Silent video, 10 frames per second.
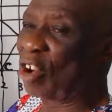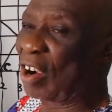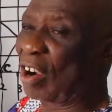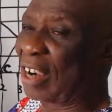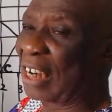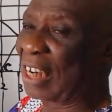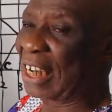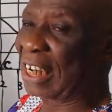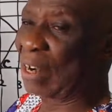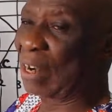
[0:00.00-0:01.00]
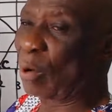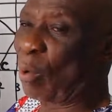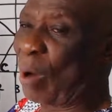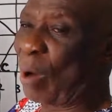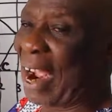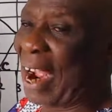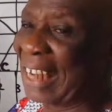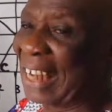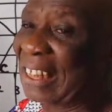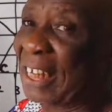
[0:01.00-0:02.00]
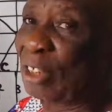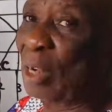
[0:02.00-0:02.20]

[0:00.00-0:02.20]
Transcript: along the y-axis, the place where y is